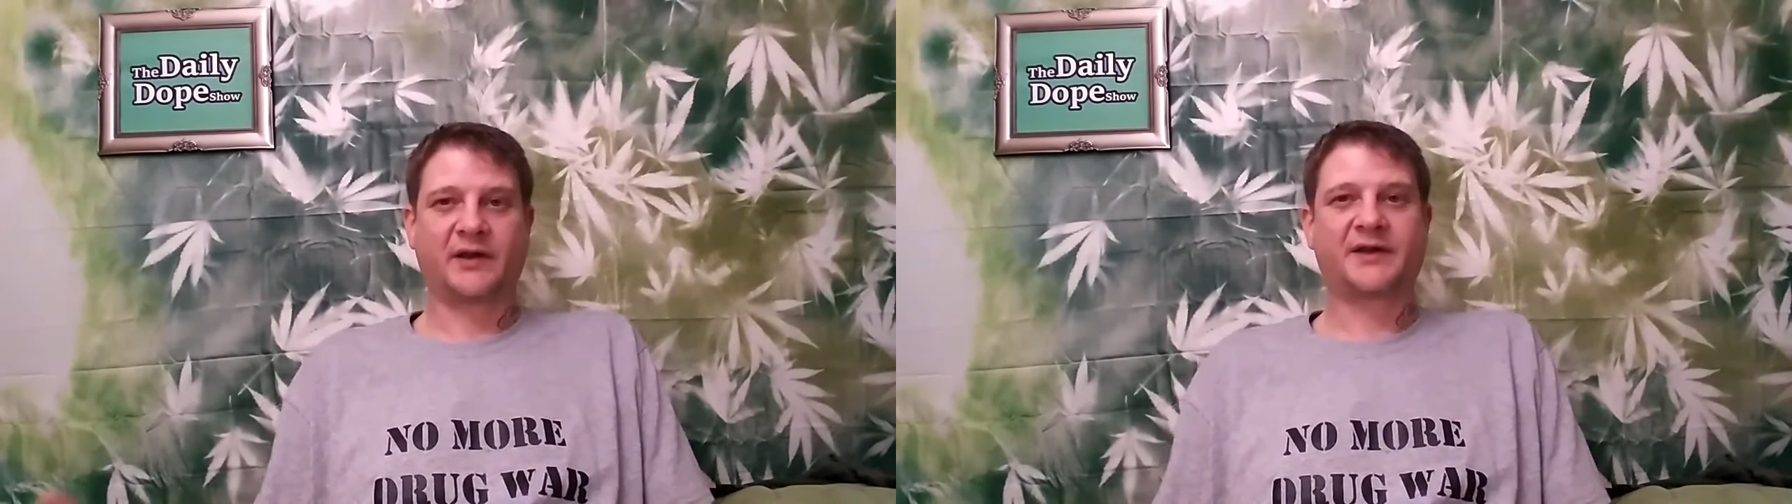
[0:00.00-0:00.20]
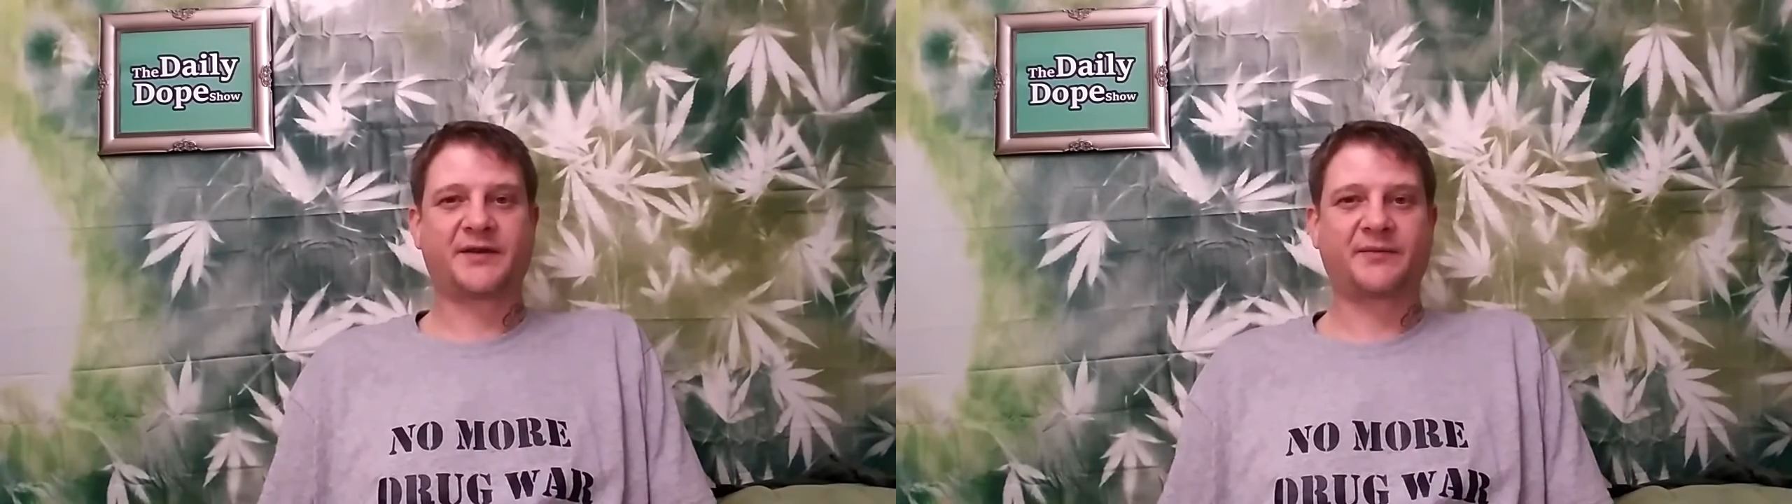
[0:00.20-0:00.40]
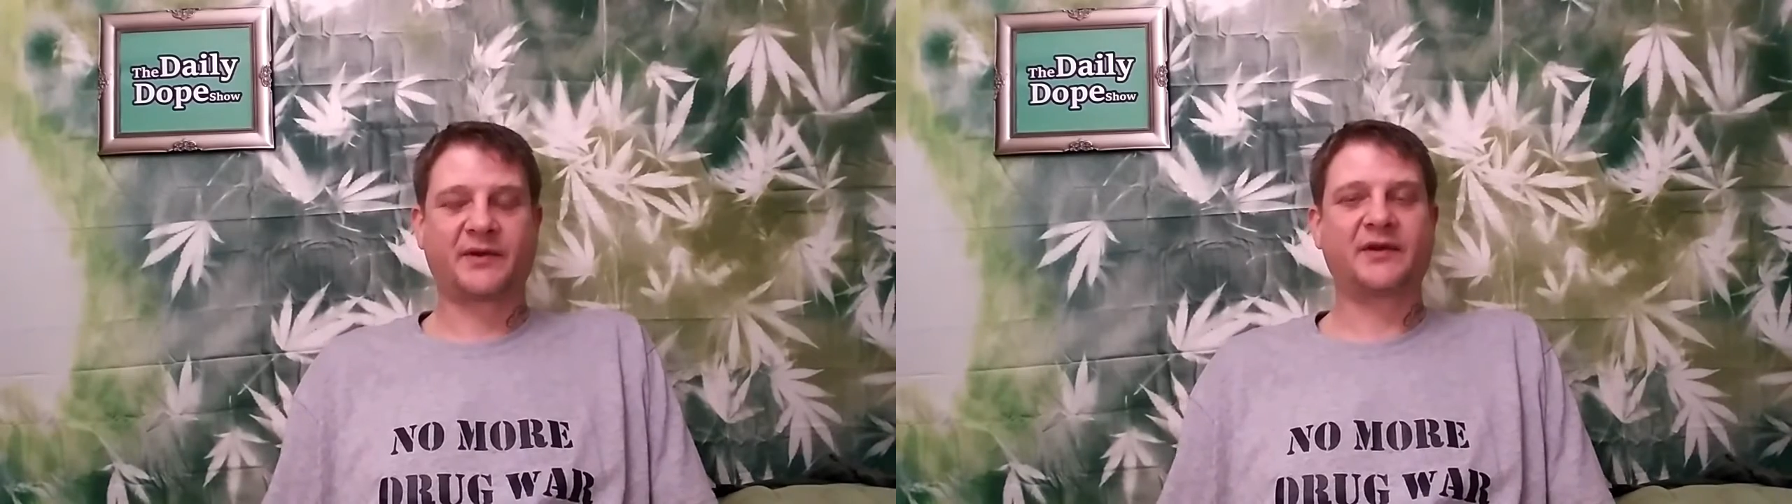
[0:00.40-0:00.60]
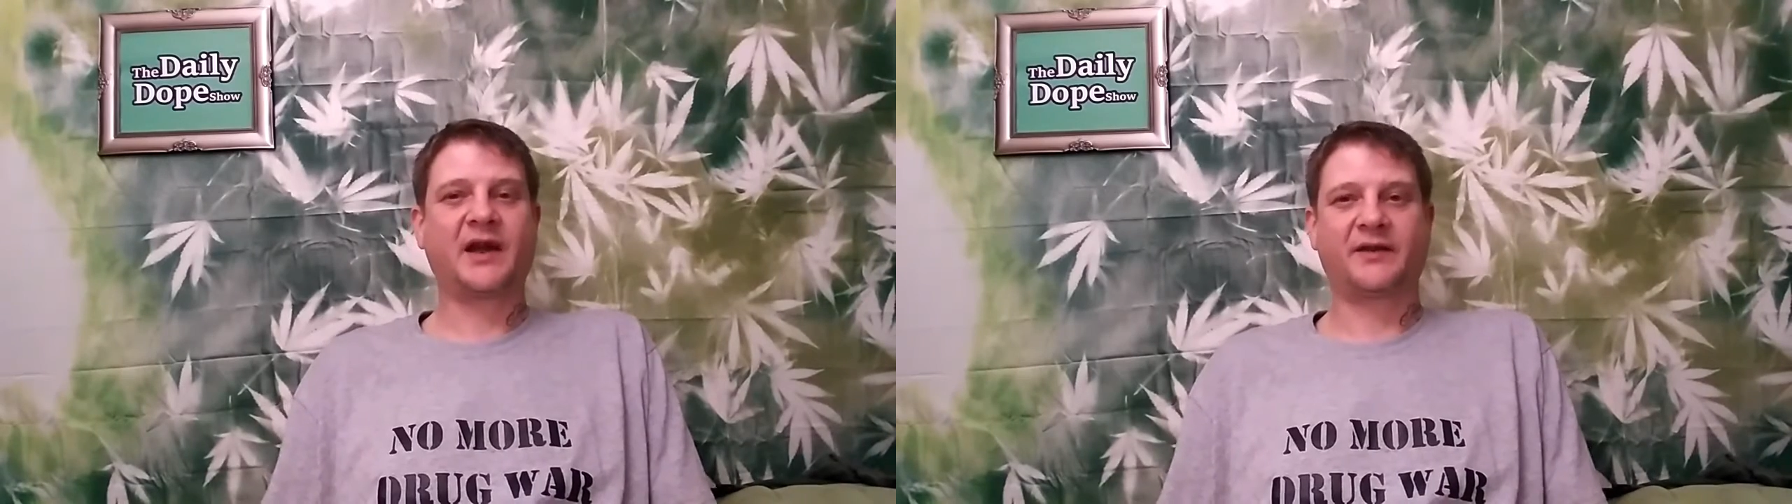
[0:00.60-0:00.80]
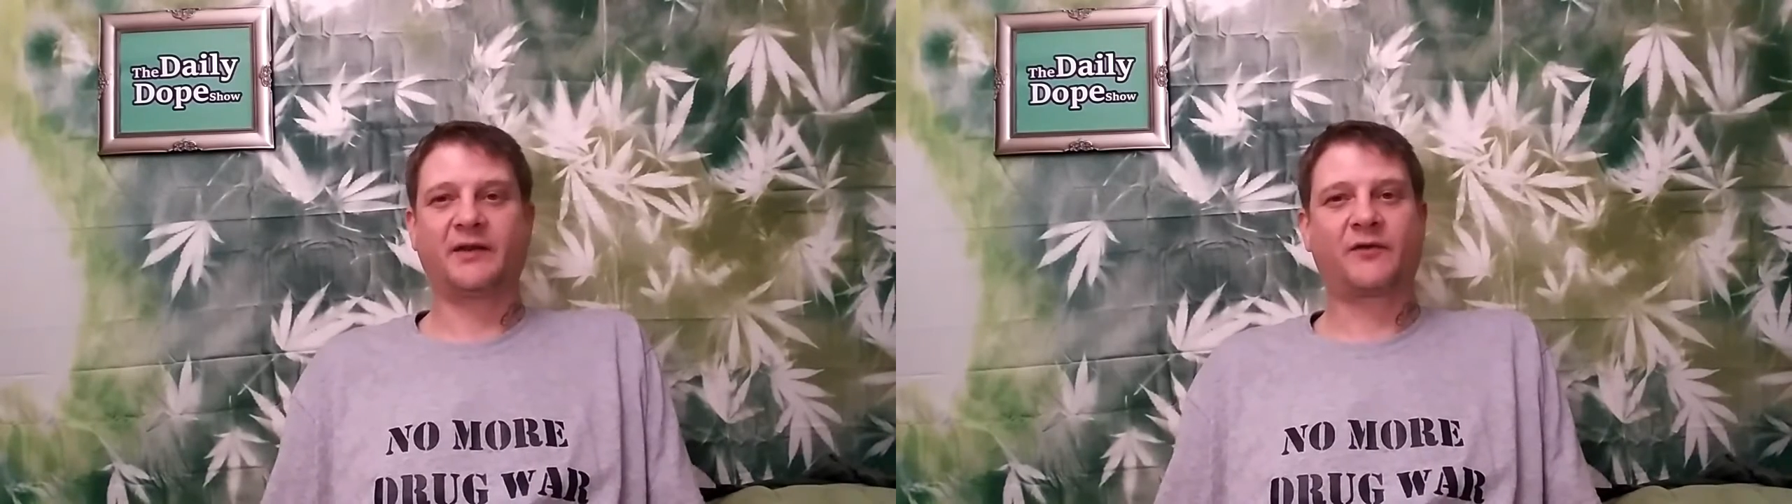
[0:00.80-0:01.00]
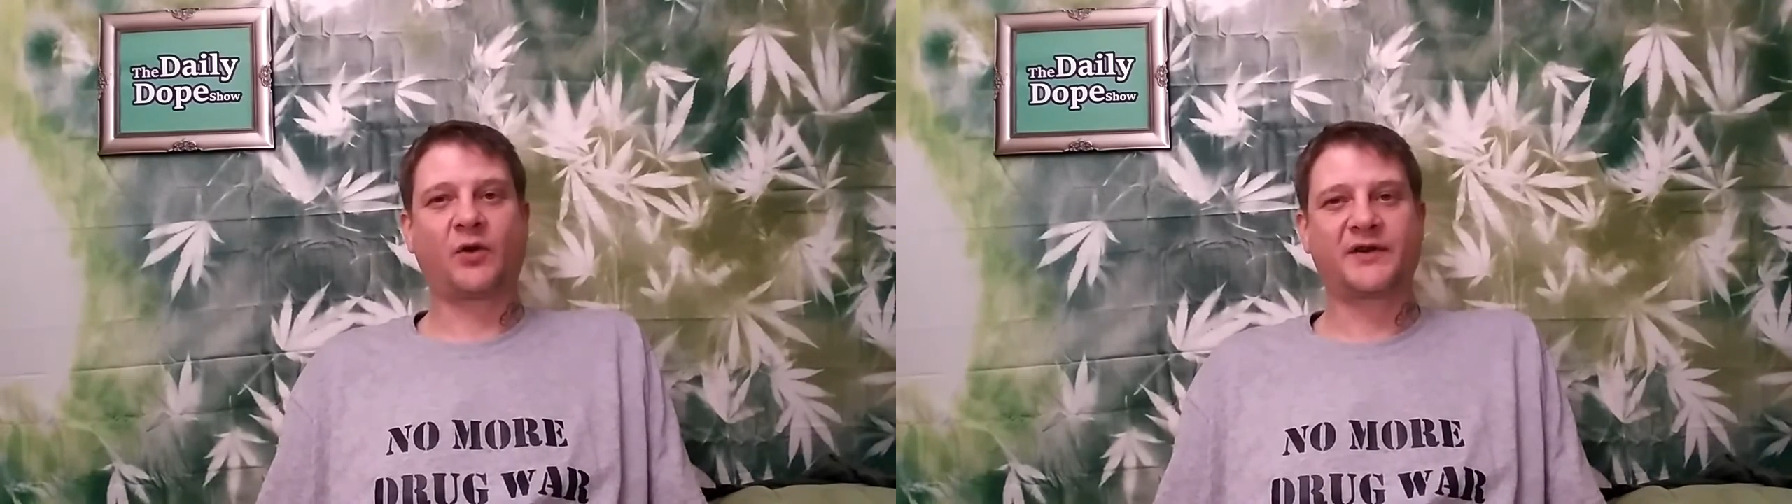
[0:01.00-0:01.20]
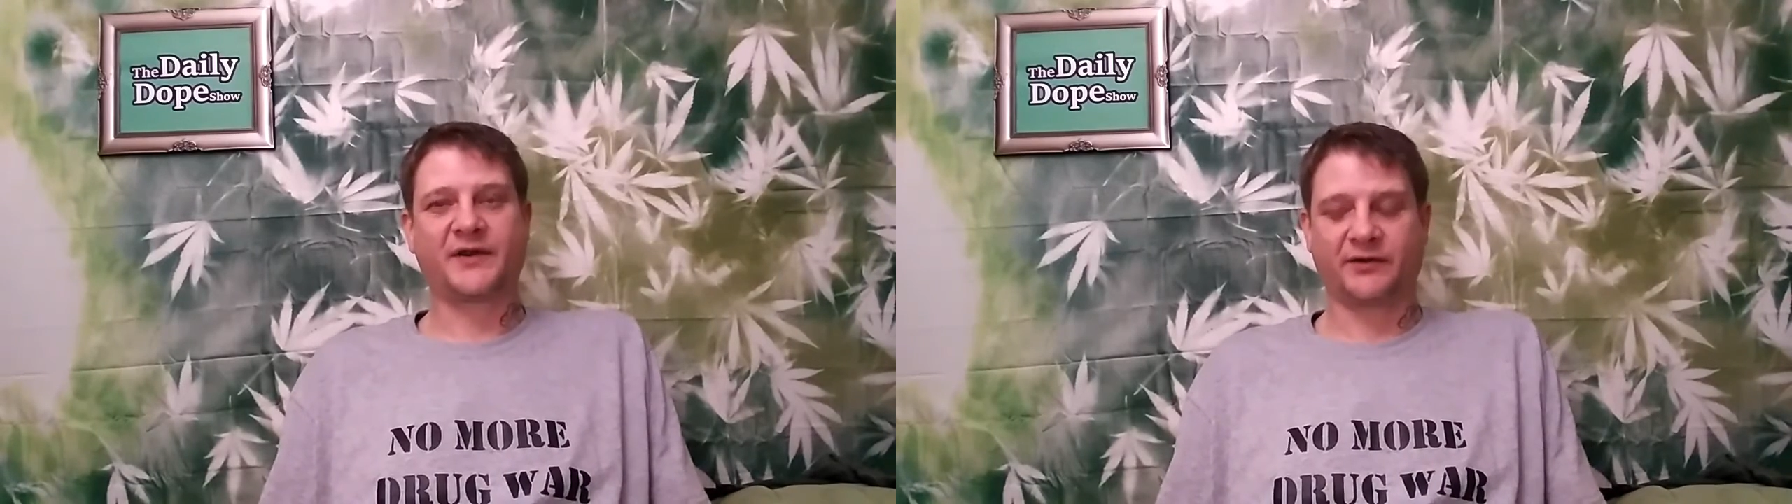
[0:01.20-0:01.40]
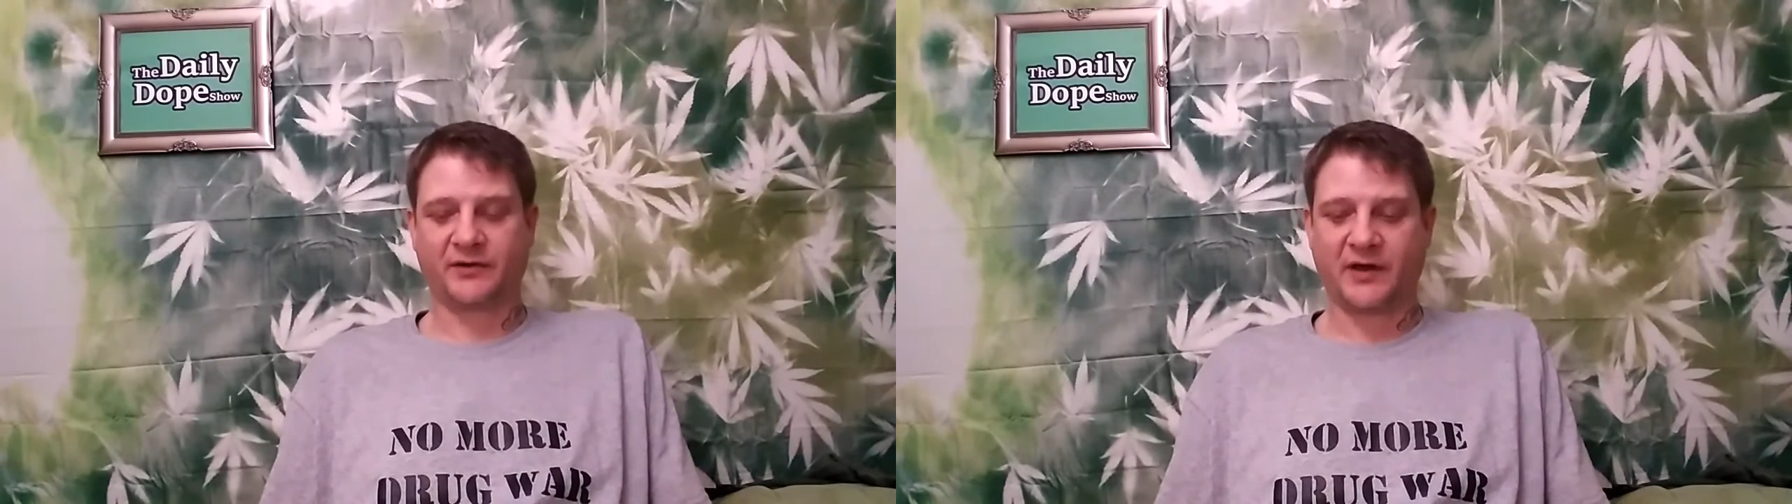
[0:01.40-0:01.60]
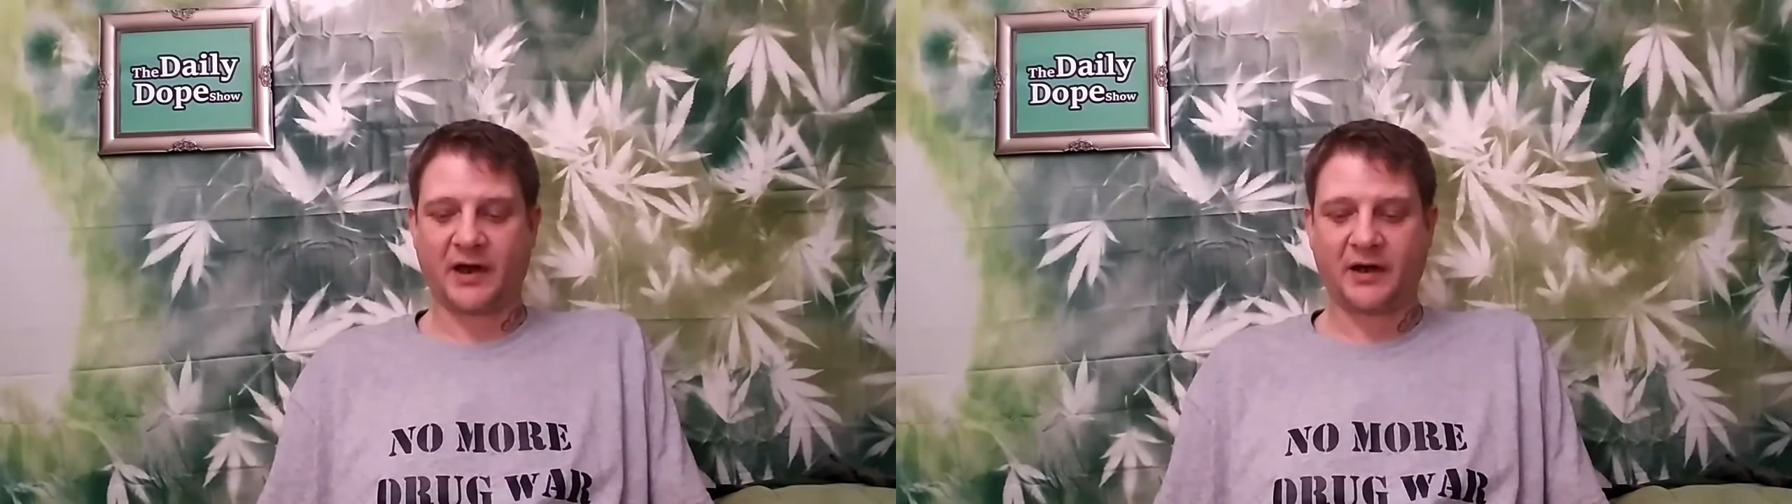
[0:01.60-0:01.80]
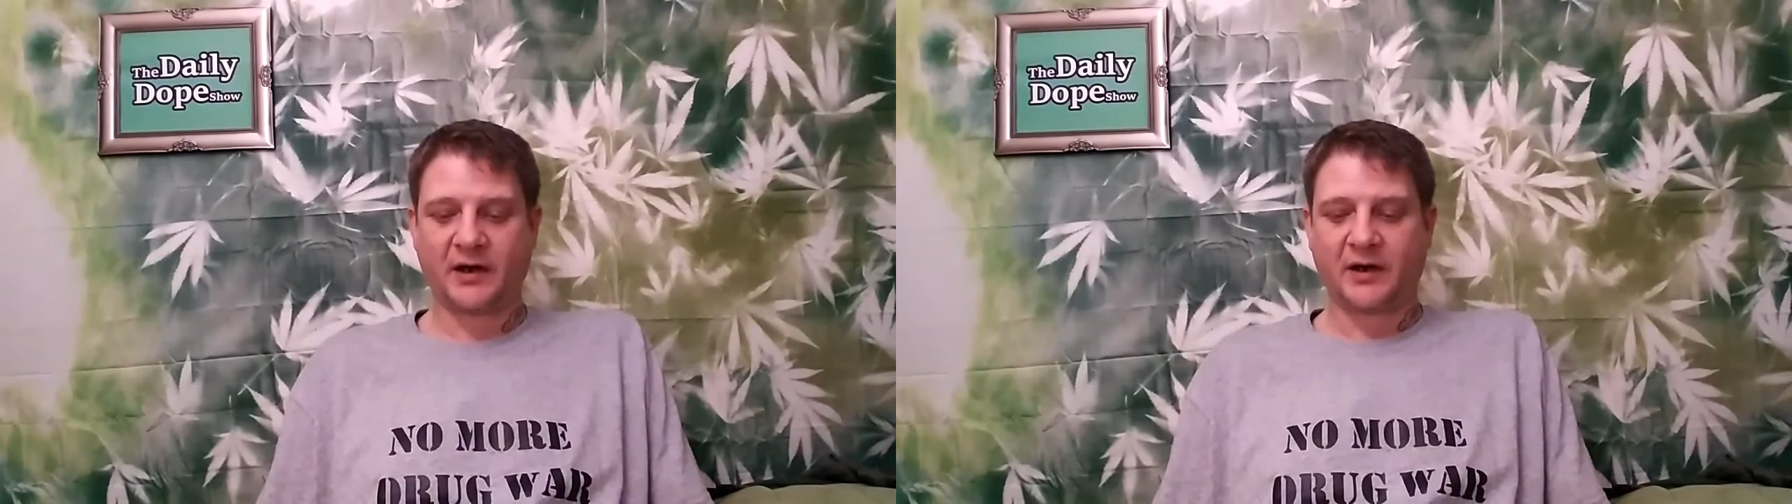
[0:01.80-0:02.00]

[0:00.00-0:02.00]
Of course they'll do that.